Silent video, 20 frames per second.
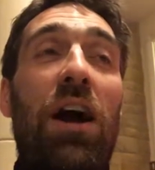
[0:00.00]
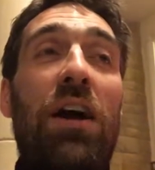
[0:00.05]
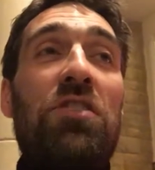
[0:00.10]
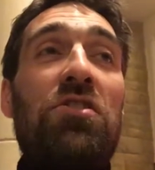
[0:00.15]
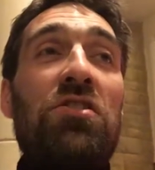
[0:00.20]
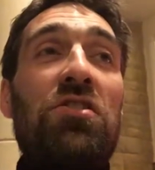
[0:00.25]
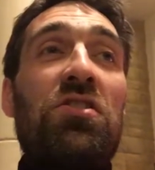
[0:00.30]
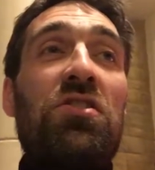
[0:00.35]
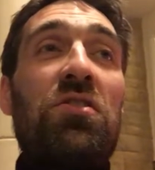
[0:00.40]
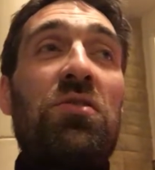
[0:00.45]

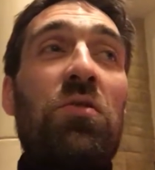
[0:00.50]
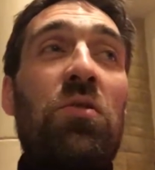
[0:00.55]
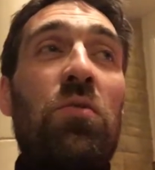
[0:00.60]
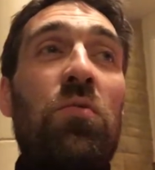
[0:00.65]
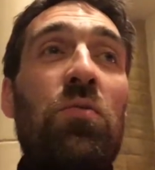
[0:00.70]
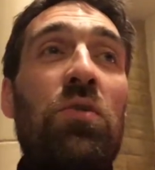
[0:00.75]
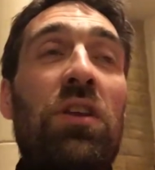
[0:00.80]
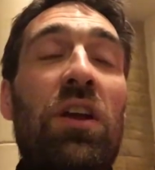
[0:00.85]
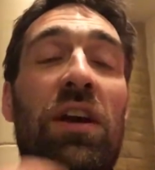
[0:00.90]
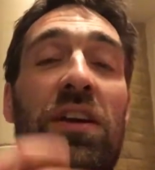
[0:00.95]
just
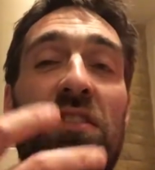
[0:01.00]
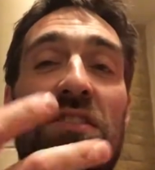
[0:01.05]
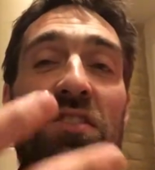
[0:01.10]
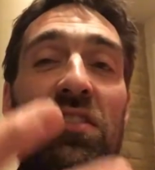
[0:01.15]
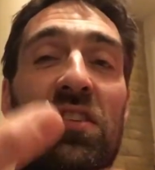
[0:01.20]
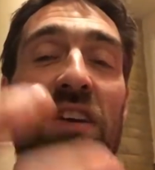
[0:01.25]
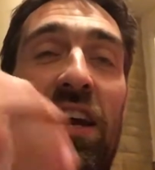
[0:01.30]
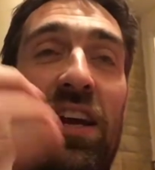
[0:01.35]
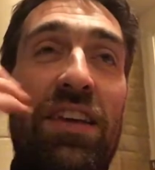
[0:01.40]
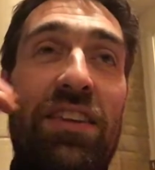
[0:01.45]
would like to
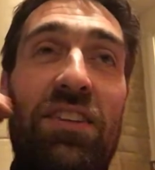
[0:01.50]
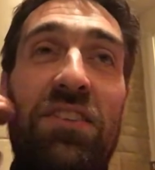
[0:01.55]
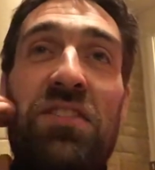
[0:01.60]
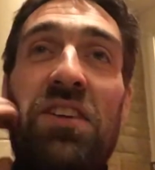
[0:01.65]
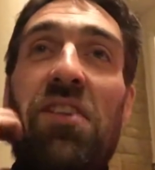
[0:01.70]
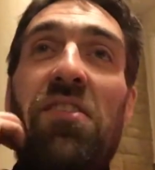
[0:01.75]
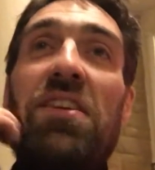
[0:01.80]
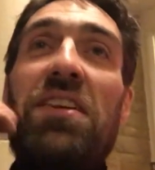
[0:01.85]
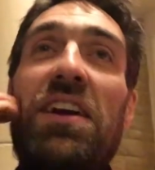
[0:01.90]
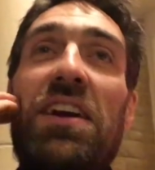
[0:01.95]
say that
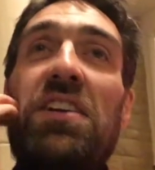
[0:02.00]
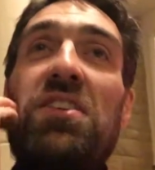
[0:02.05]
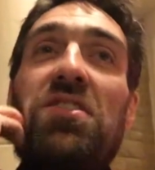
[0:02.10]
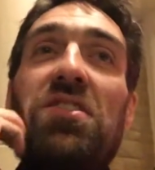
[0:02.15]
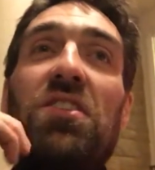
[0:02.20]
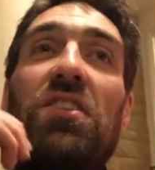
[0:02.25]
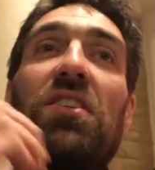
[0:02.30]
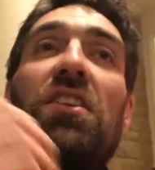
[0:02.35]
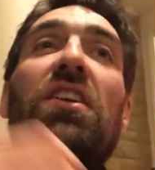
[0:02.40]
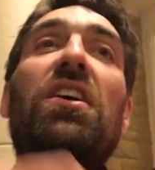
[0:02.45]
Terry
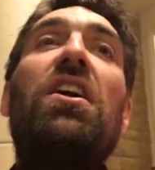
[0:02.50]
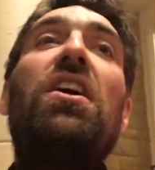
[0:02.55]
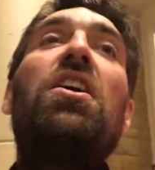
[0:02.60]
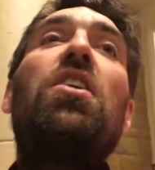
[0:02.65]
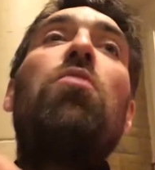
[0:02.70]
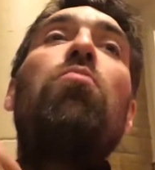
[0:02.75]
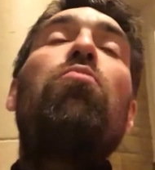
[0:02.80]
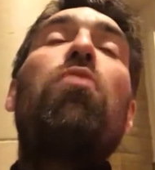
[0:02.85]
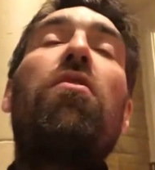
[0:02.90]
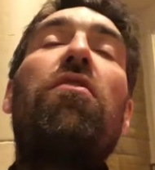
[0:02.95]
Nation
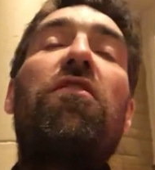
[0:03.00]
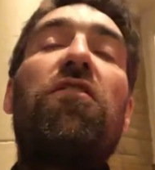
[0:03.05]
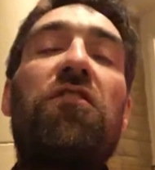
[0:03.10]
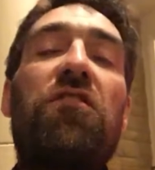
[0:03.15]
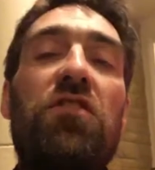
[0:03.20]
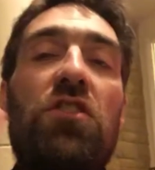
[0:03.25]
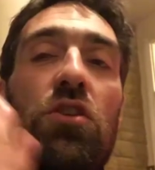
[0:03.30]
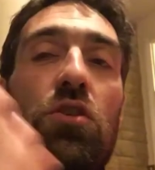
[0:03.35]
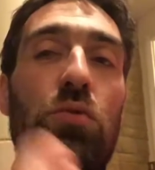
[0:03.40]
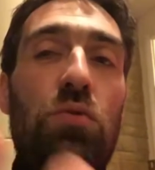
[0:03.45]

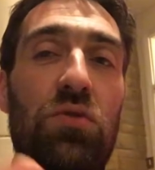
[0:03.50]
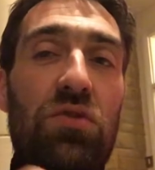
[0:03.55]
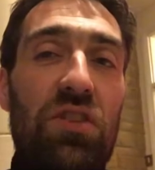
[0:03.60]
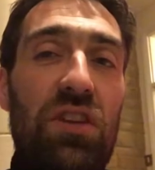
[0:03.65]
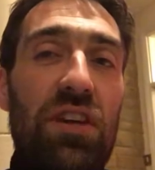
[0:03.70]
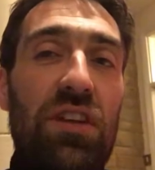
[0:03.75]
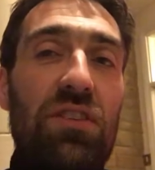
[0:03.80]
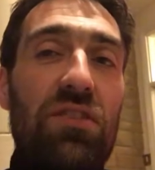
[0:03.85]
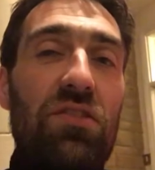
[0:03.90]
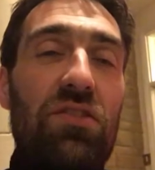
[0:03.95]

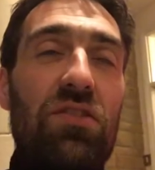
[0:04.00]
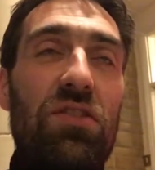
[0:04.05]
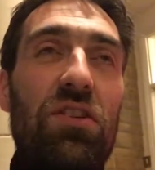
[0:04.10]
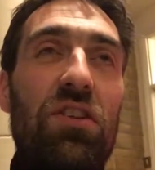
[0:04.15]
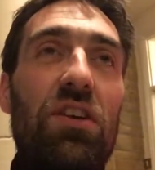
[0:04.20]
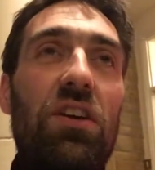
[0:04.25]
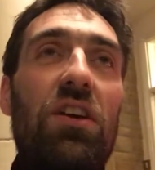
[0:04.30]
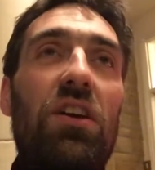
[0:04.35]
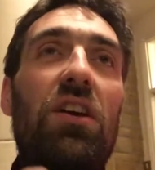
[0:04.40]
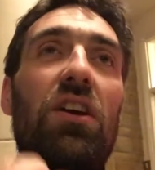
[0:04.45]

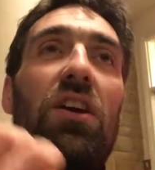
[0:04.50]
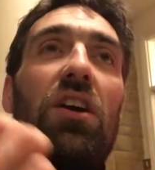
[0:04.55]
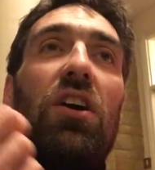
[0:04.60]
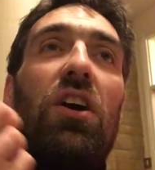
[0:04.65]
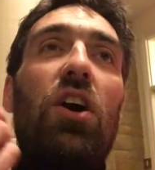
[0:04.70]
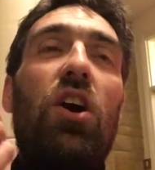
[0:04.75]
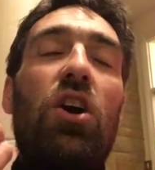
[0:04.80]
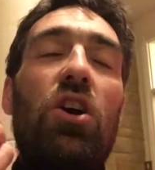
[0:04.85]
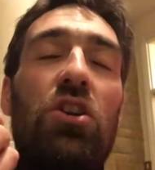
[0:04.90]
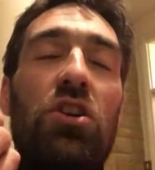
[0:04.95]

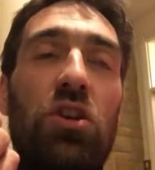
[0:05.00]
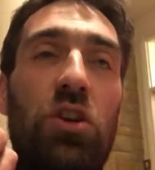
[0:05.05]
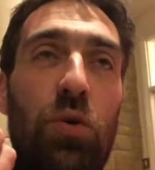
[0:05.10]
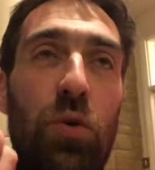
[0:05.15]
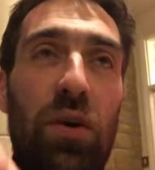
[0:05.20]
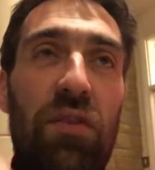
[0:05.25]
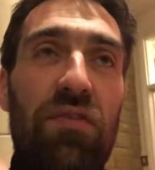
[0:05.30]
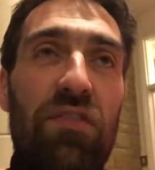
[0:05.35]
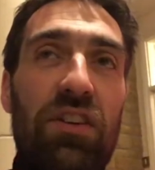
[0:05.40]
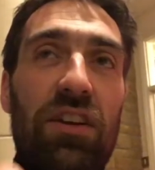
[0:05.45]

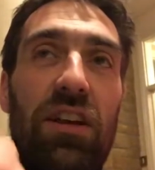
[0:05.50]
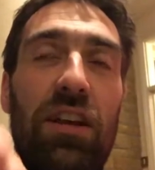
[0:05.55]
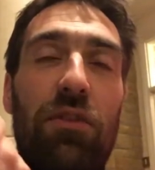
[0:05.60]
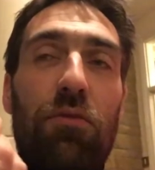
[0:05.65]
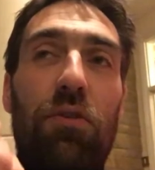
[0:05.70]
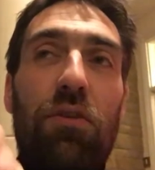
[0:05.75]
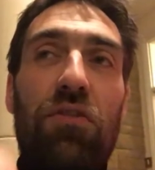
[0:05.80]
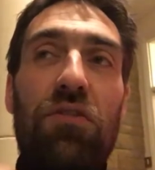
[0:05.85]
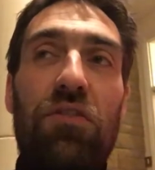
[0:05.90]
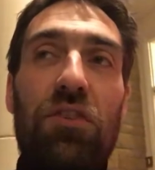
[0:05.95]
unequivocally
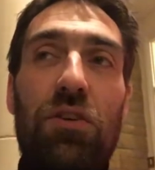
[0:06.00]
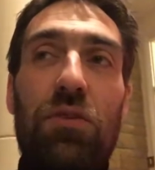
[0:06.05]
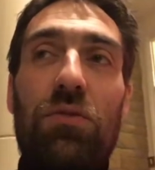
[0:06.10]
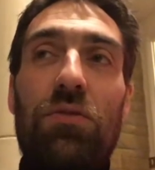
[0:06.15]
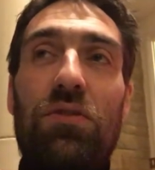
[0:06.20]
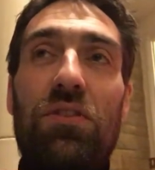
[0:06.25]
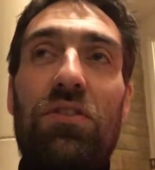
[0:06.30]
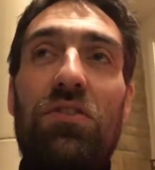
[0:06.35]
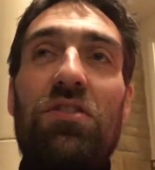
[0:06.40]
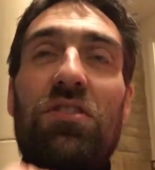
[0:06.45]

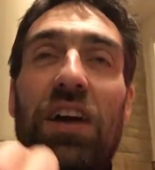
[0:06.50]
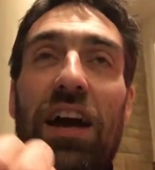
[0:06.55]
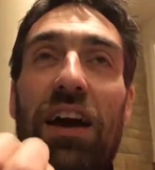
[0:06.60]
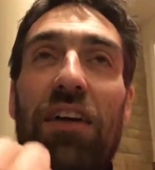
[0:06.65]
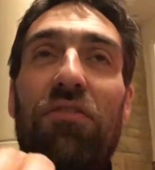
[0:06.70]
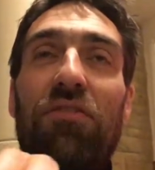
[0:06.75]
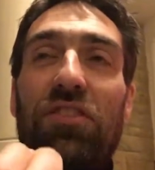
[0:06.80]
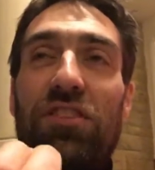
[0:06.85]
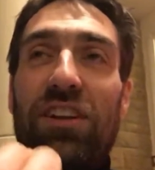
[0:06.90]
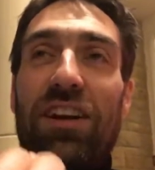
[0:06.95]
refuses to
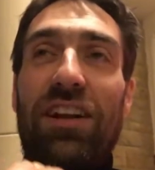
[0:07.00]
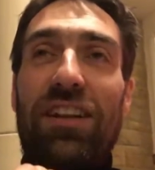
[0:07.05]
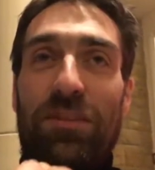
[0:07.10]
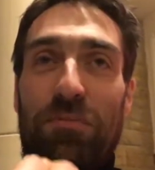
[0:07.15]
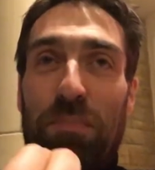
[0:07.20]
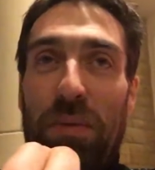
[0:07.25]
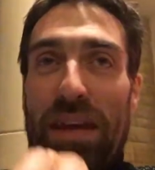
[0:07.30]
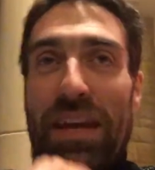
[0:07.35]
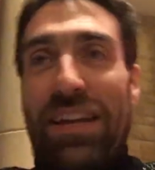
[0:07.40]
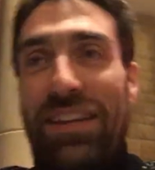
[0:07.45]
have the
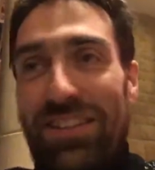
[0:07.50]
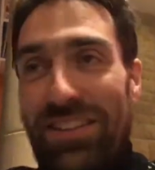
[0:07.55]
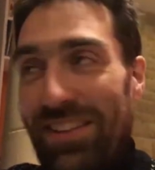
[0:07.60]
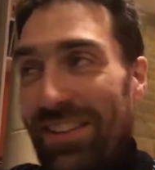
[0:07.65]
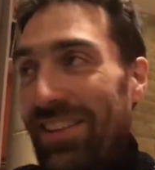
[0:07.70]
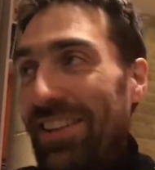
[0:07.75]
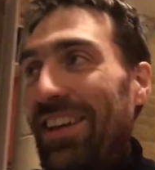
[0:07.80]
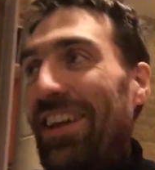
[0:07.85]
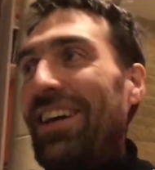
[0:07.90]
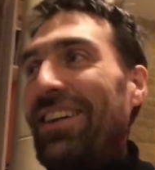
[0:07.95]
Daleks
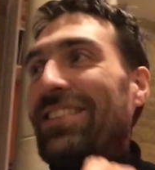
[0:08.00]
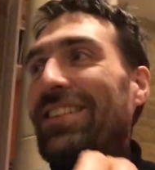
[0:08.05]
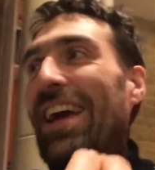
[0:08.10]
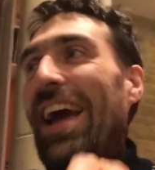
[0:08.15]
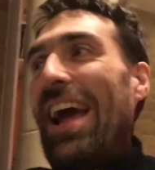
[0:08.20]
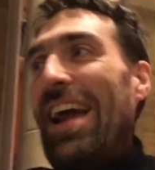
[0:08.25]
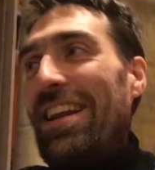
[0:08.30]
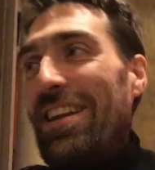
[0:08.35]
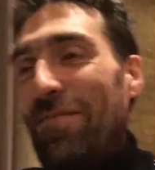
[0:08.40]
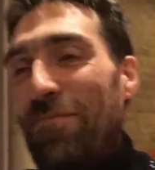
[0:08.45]
beaten at
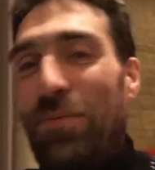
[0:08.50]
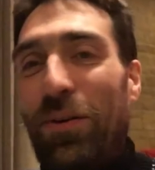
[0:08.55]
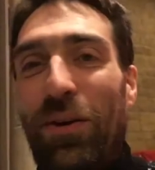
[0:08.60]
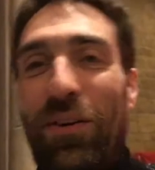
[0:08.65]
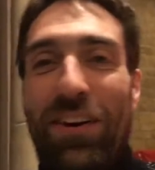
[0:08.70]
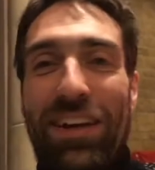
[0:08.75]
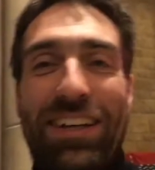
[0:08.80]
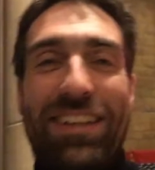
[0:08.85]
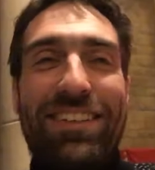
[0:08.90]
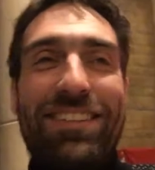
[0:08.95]
any
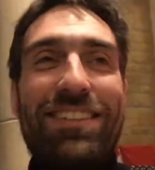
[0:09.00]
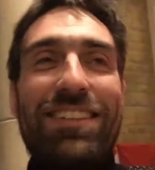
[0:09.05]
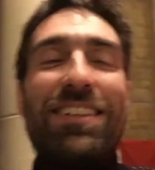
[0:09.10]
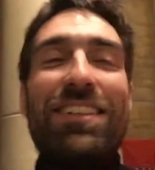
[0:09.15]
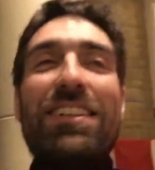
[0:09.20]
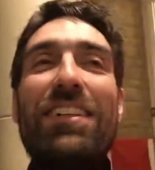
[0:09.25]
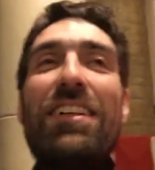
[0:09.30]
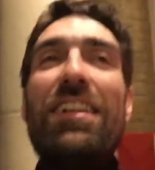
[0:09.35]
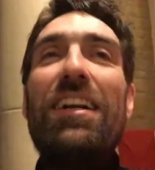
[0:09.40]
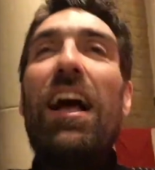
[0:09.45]
point
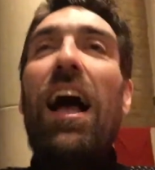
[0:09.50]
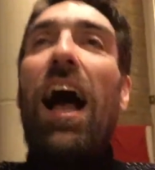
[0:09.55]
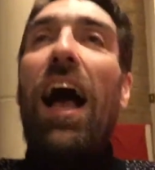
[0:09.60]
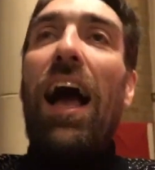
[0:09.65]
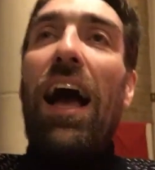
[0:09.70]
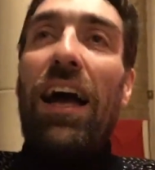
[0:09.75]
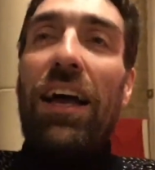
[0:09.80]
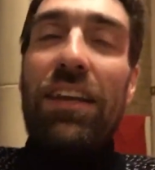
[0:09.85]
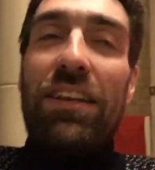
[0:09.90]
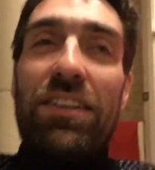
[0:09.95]

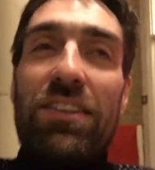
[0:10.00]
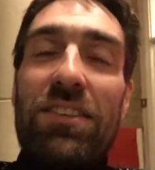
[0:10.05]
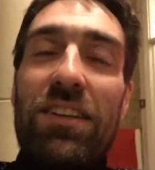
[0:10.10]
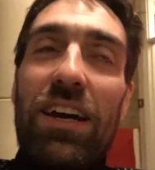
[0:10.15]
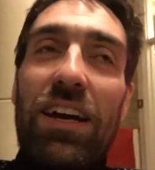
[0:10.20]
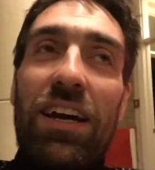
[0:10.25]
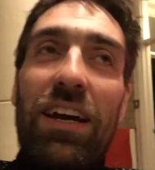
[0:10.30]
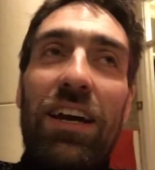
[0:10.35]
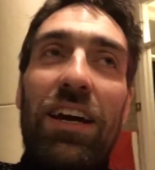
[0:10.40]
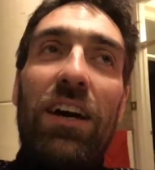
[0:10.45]
and
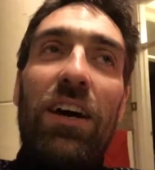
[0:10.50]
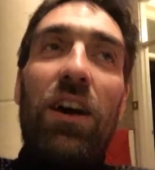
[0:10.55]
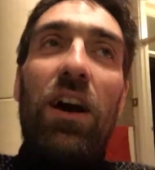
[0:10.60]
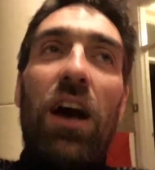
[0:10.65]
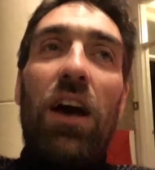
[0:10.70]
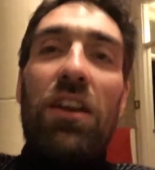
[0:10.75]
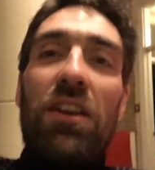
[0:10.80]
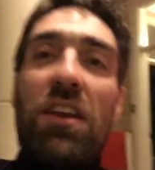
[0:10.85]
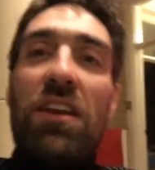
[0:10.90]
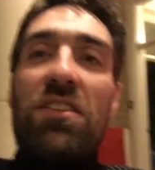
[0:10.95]

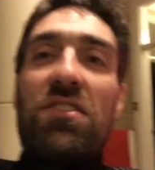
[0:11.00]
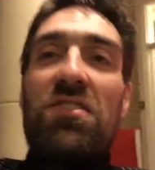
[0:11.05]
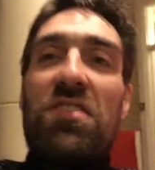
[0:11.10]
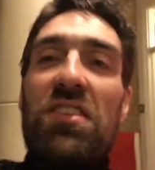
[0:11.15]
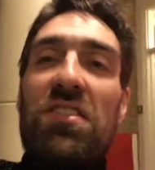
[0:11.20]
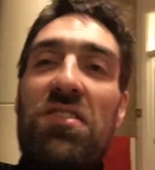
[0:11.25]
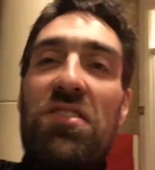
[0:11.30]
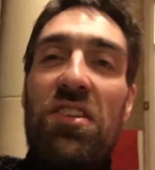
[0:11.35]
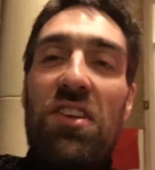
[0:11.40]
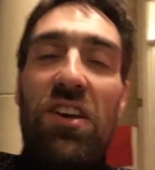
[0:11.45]

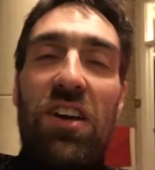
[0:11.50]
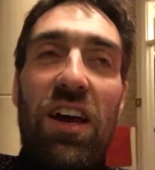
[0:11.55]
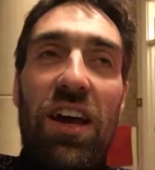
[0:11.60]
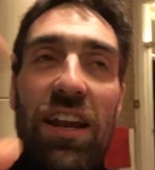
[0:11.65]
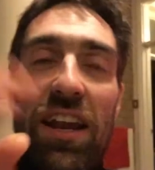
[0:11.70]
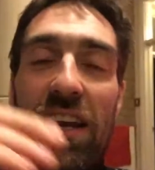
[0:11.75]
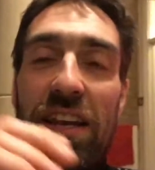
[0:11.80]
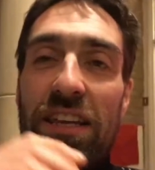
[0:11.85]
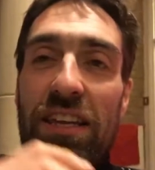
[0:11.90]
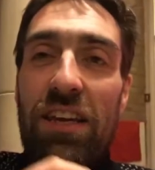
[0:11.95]
insists that
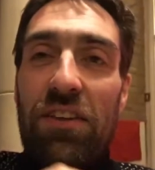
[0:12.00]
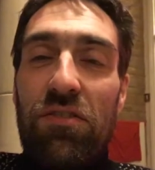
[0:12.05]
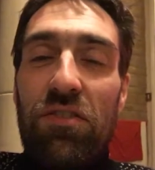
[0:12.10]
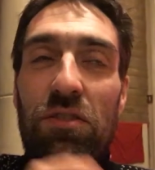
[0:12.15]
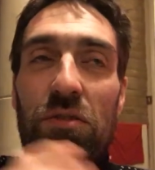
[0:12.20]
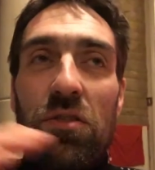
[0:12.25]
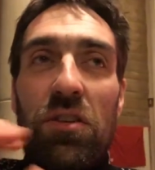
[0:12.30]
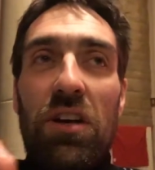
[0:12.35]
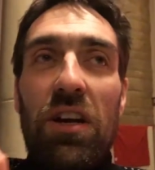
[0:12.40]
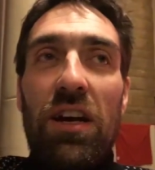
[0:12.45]
at any
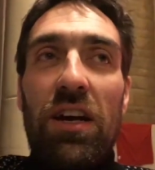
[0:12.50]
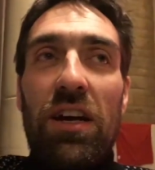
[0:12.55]
given...